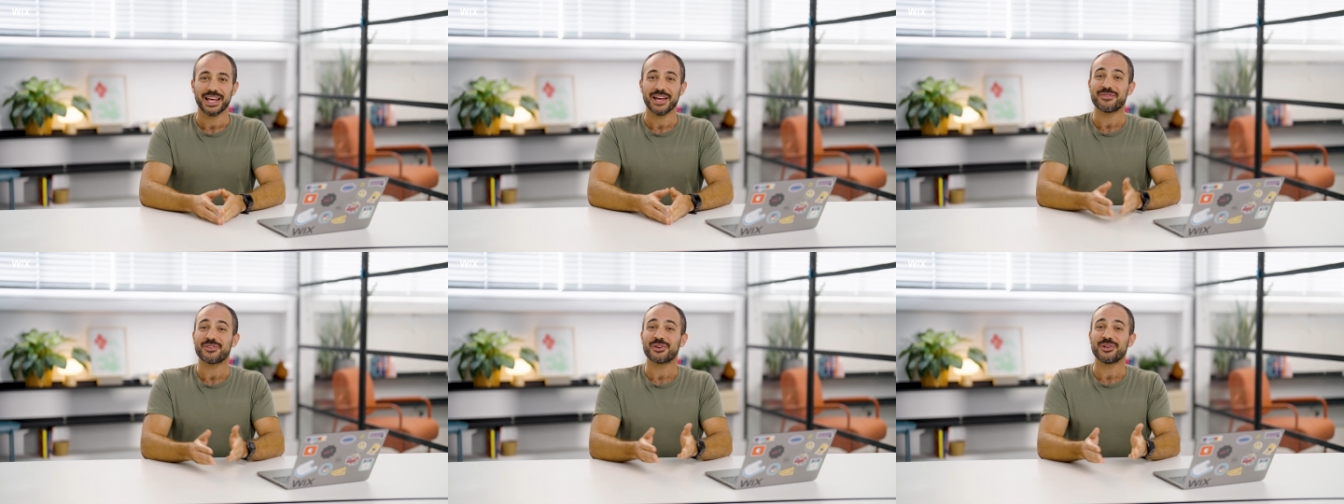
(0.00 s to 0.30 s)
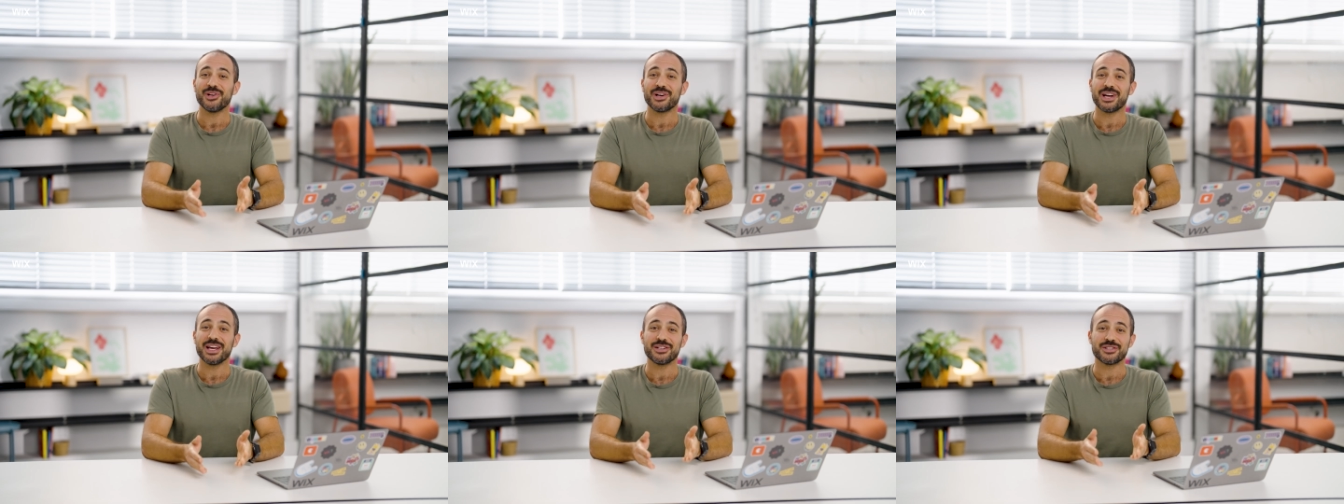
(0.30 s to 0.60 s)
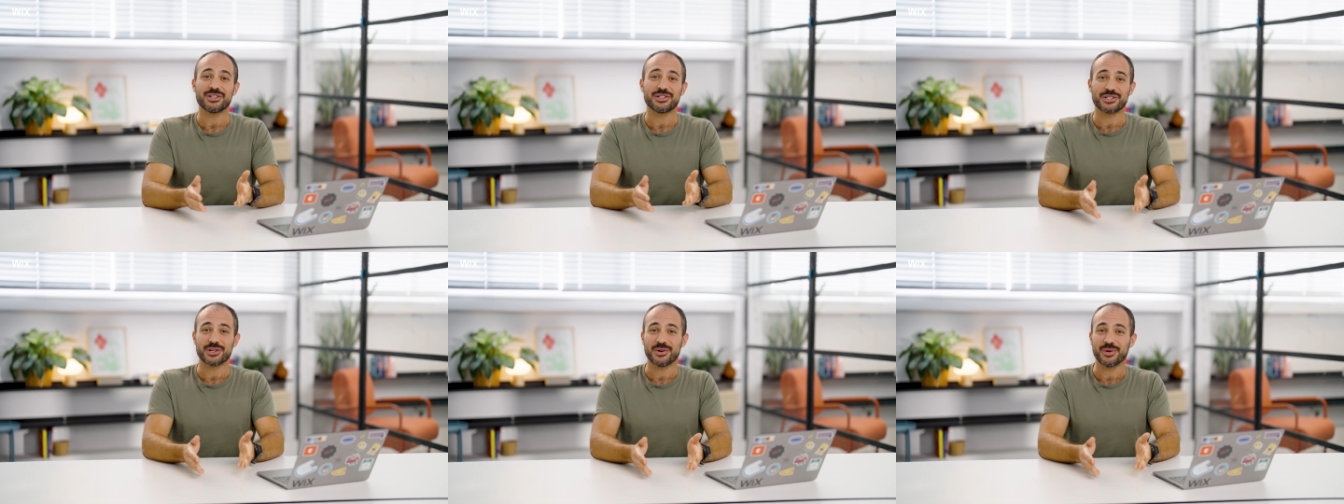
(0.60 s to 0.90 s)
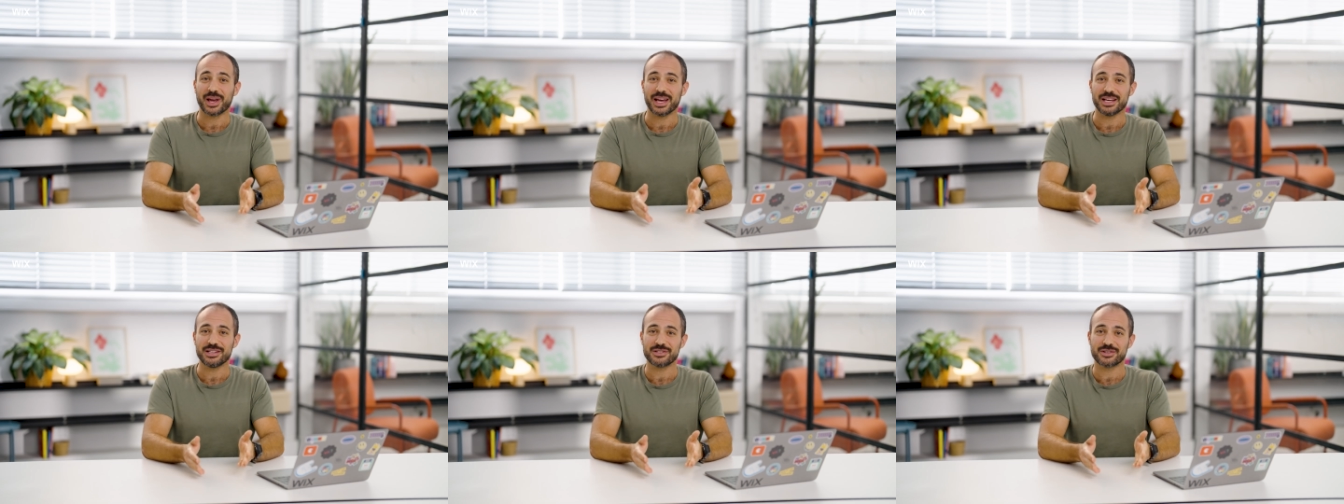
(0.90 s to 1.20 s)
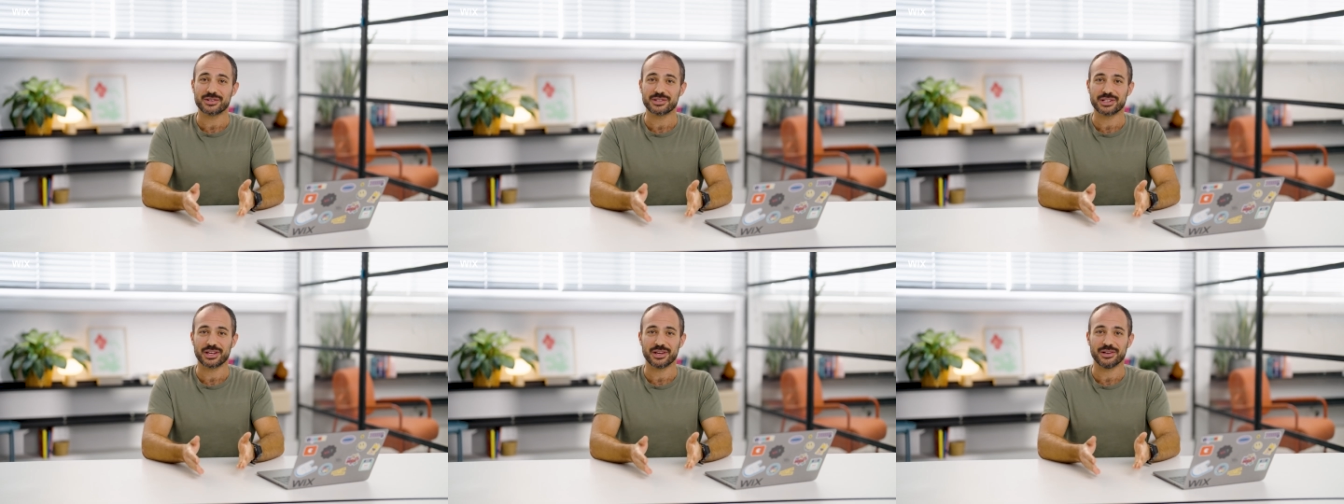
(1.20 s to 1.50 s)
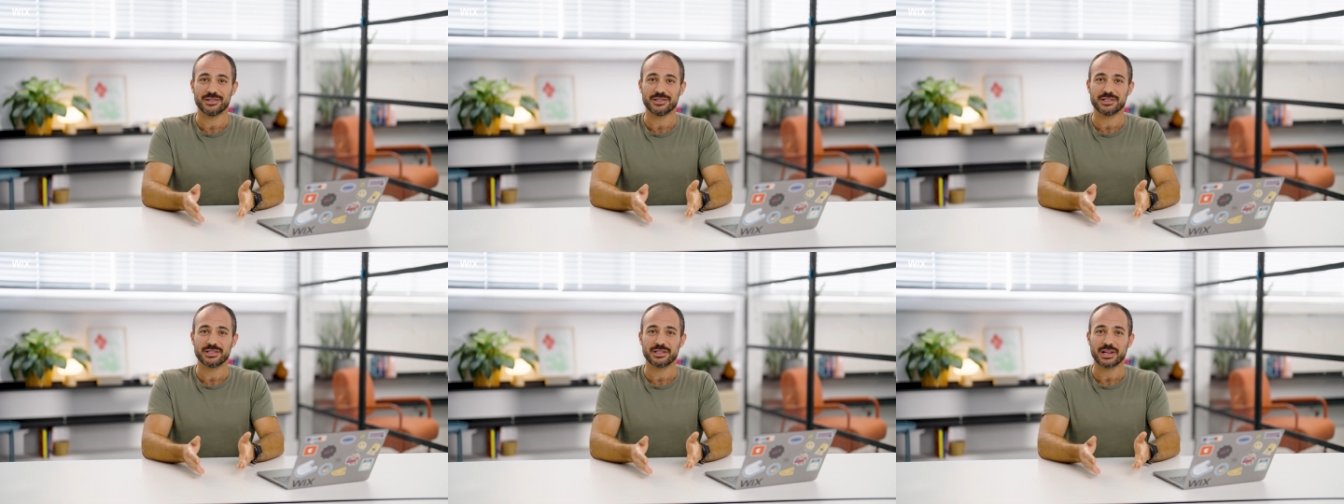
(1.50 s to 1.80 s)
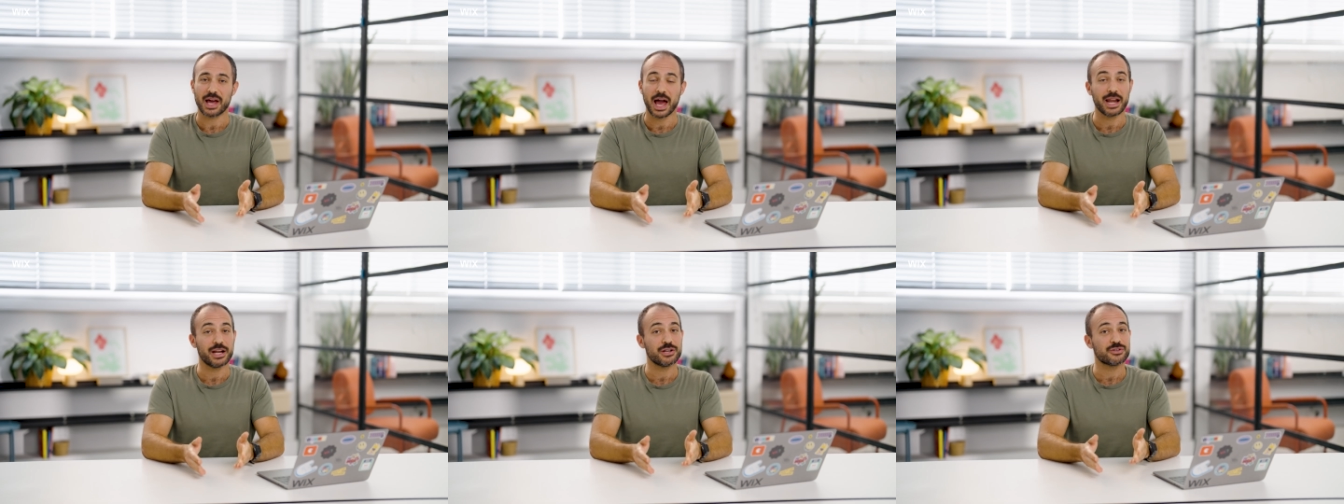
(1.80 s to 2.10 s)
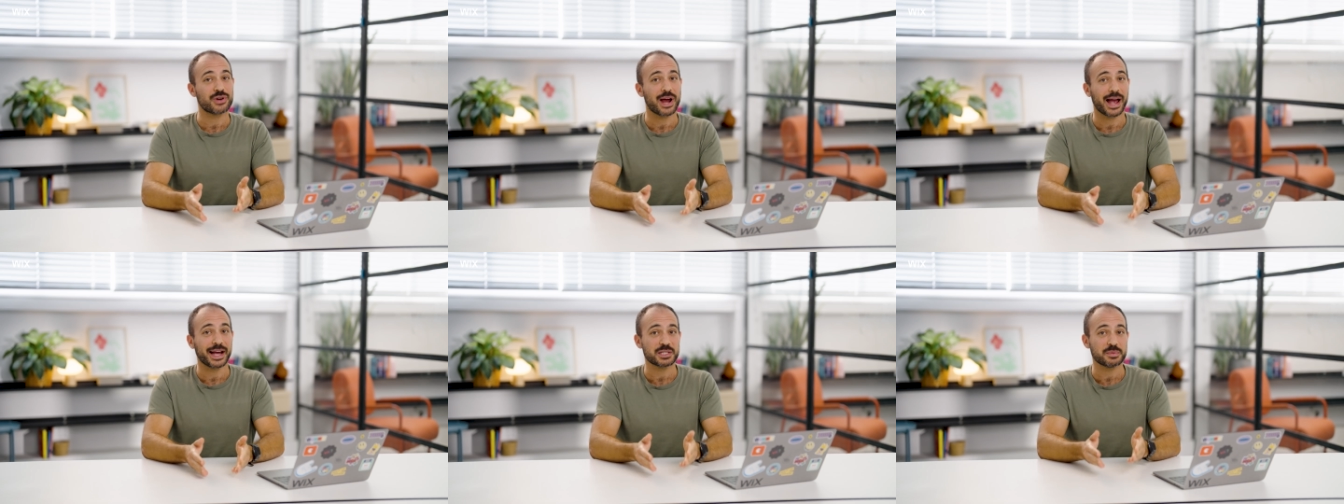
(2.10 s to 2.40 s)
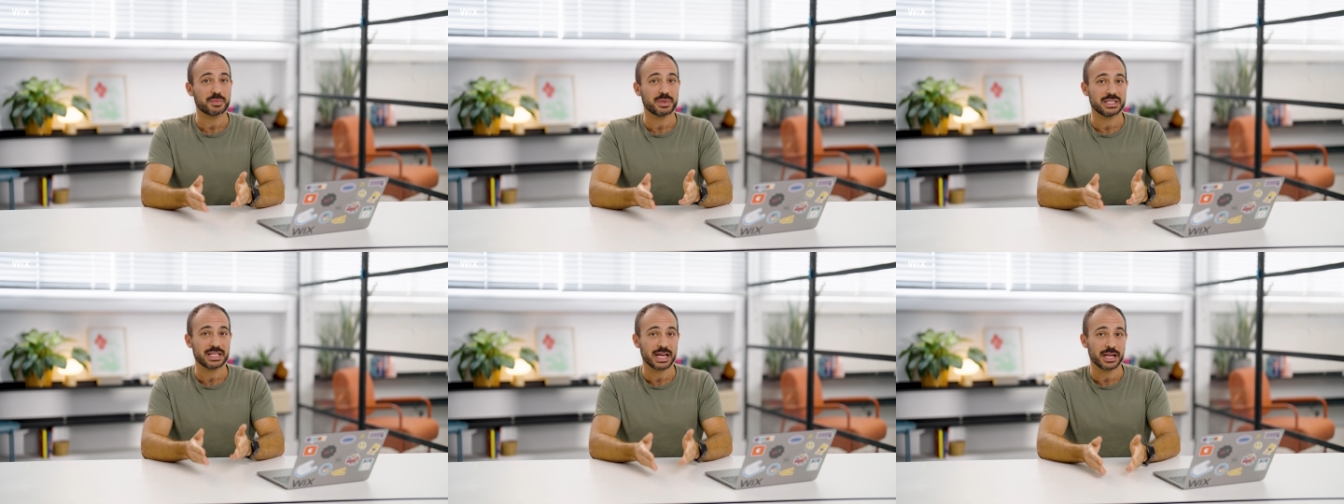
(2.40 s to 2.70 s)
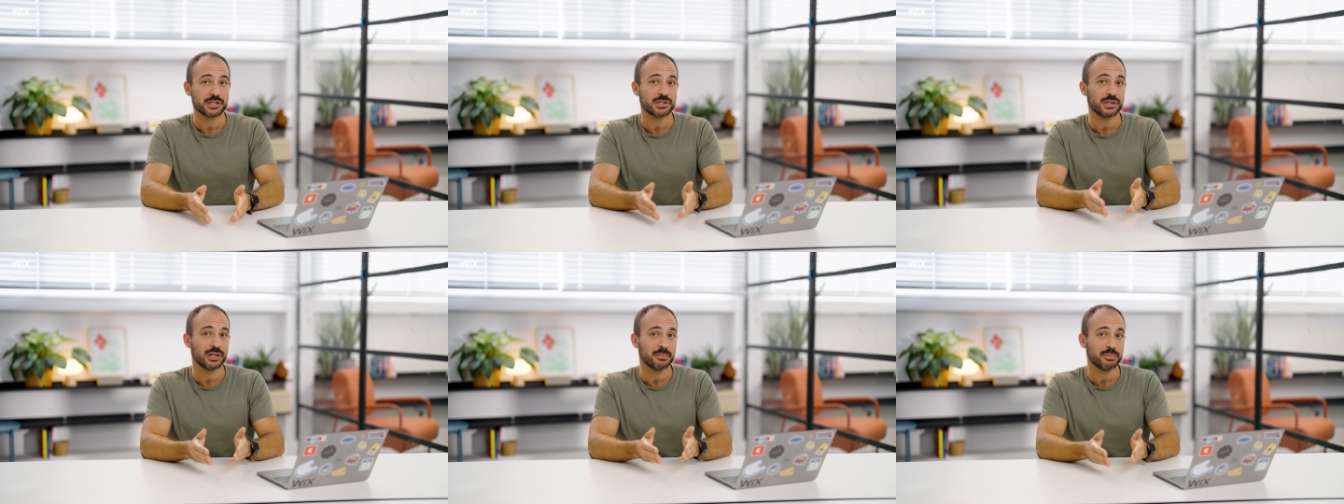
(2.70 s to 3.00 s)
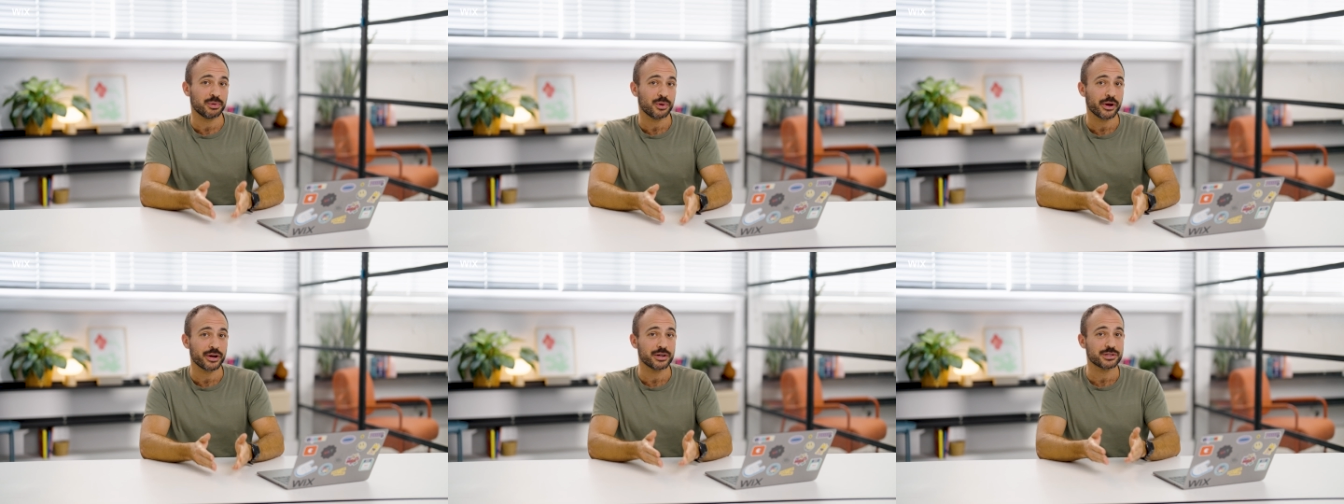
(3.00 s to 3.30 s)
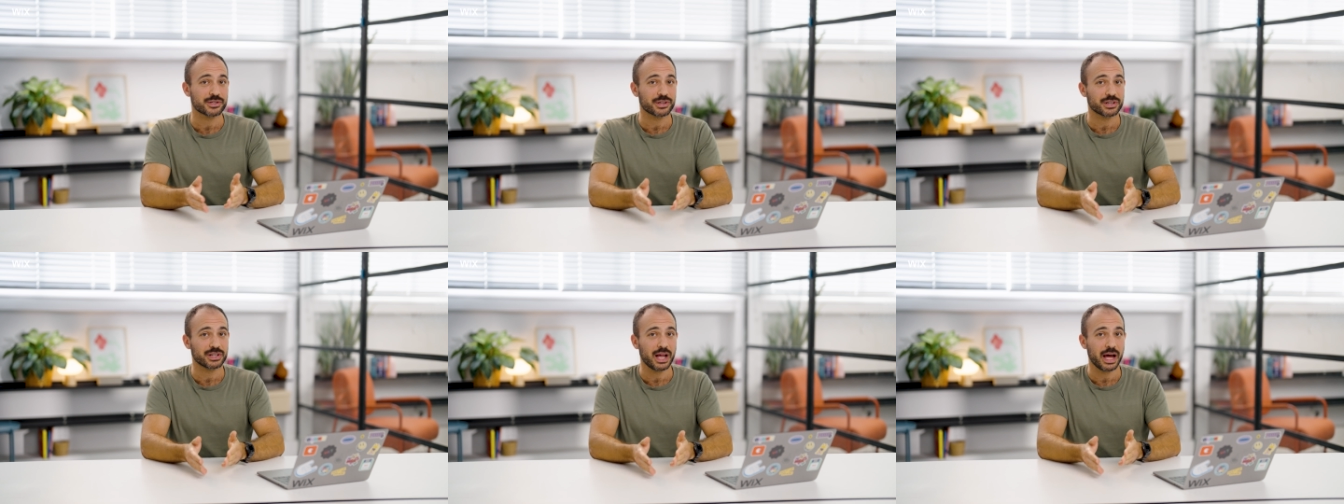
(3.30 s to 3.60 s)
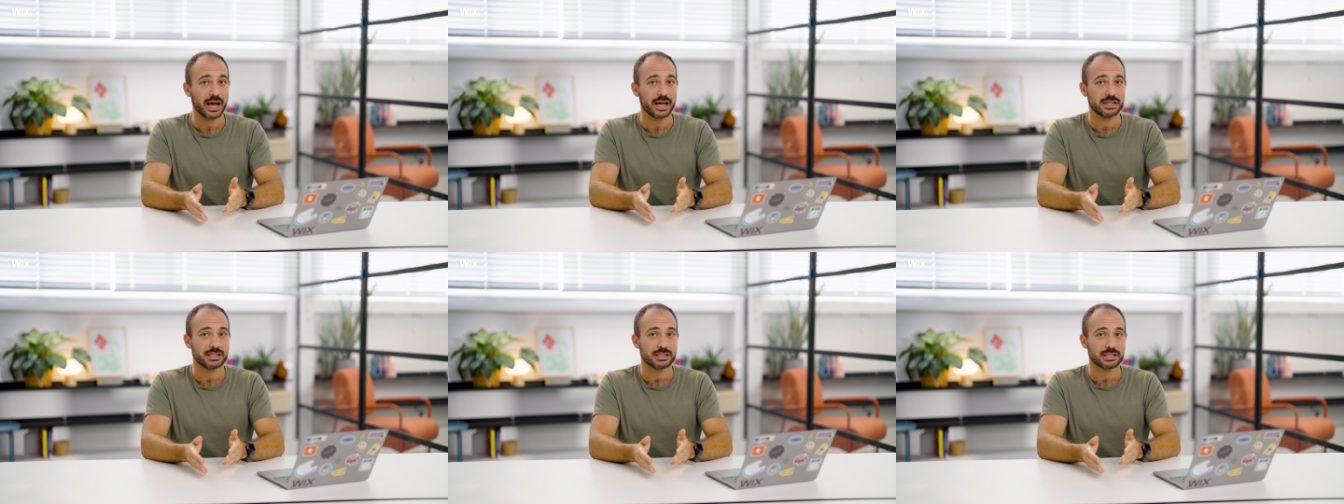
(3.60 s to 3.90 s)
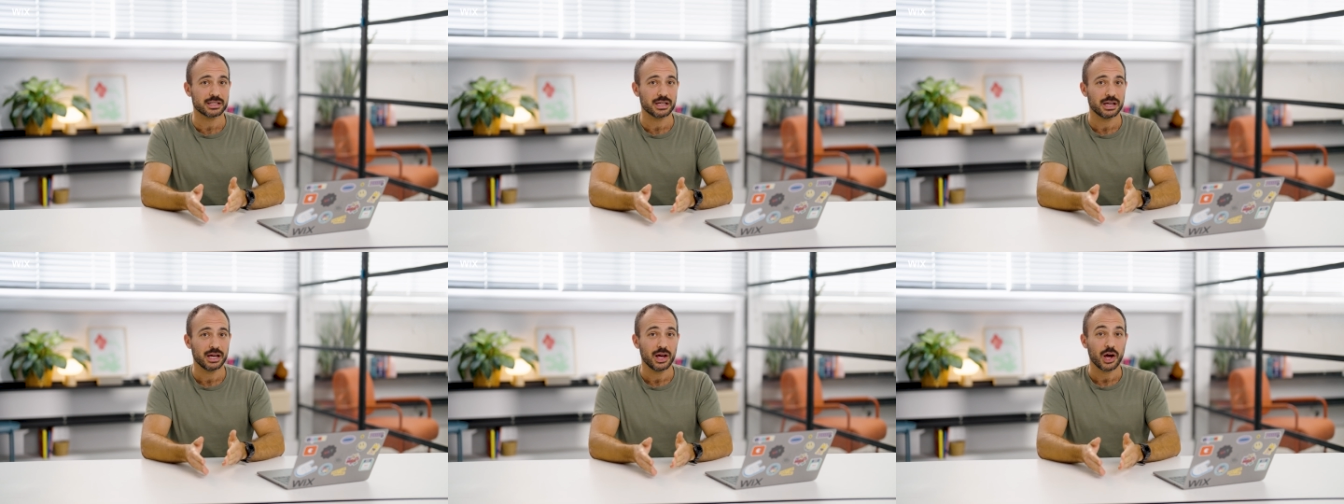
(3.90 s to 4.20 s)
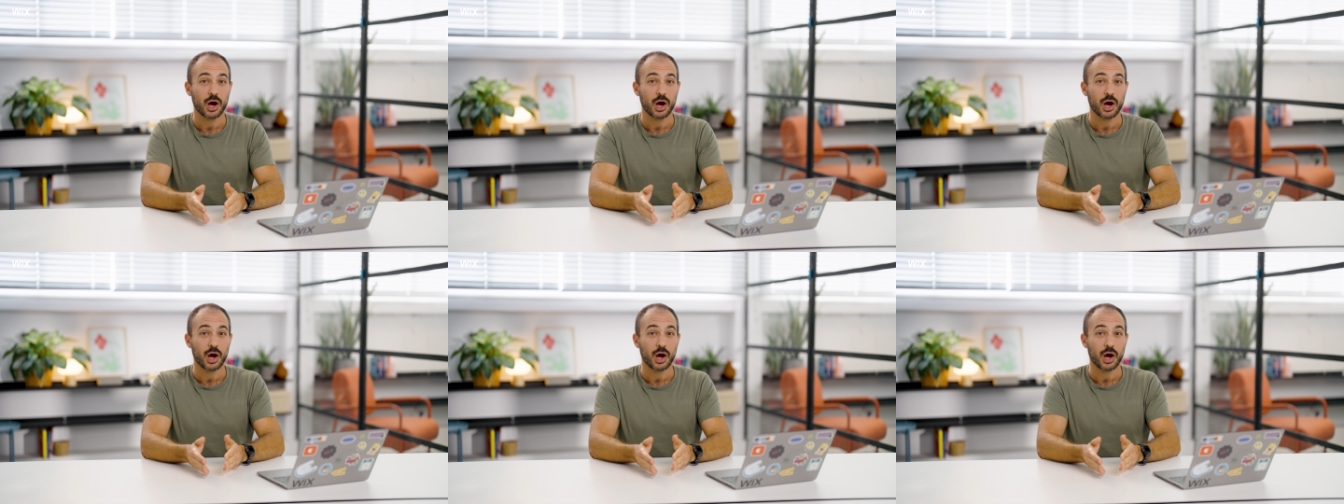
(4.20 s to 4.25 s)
If you're looking to showcase your skills and attract potential employers or clients,